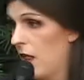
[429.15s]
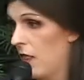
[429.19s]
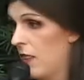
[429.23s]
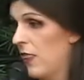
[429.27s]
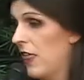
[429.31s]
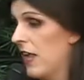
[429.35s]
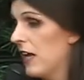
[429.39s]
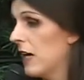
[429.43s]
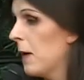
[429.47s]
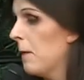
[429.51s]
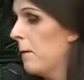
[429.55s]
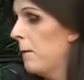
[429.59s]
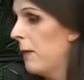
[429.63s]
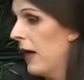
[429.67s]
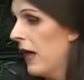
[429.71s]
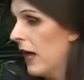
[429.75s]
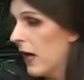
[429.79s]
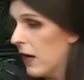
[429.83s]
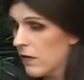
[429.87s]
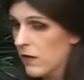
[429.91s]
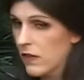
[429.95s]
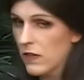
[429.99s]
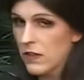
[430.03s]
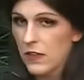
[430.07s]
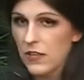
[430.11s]
then
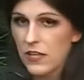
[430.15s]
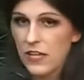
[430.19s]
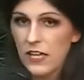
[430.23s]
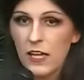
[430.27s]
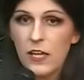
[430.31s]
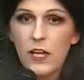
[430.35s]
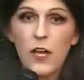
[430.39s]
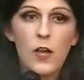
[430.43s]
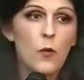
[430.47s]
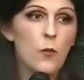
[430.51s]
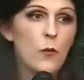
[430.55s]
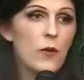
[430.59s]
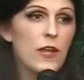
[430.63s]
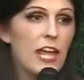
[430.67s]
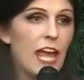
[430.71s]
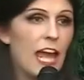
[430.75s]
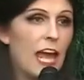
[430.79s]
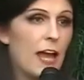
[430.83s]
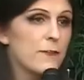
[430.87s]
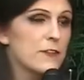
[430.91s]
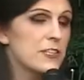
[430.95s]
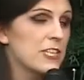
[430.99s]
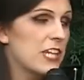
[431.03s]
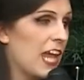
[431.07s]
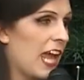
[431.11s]
apparently we
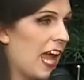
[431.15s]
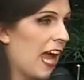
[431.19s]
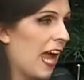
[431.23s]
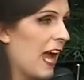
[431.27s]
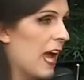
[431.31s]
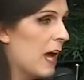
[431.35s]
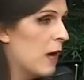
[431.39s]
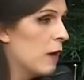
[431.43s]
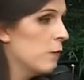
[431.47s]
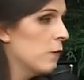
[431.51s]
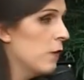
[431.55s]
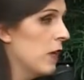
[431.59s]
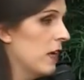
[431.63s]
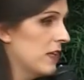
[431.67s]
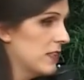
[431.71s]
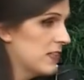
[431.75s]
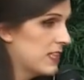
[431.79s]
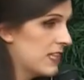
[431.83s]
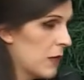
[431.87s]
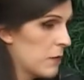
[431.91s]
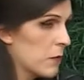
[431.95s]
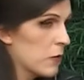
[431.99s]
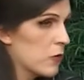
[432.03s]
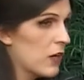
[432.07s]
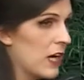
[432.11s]
have to have
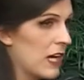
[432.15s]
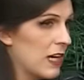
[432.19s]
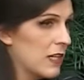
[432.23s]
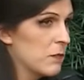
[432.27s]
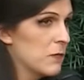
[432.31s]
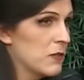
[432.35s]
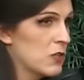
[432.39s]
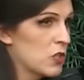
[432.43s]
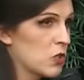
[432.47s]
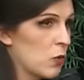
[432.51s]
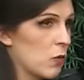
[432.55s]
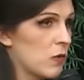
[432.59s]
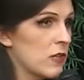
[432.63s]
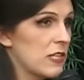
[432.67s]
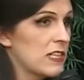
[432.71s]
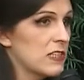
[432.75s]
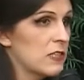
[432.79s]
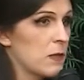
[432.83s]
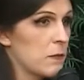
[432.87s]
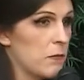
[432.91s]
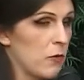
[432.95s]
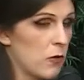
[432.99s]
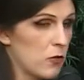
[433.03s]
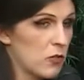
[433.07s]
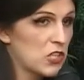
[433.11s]
Democratic majorities
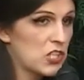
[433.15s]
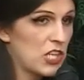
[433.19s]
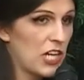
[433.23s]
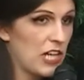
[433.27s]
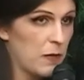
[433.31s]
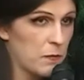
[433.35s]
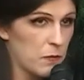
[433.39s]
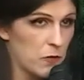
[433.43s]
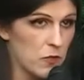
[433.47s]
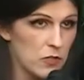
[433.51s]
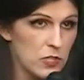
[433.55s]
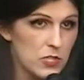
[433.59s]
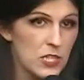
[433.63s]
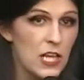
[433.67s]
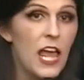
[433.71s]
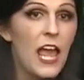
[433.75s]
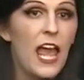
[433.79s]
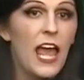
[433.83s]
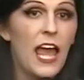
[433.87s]
in both chambers.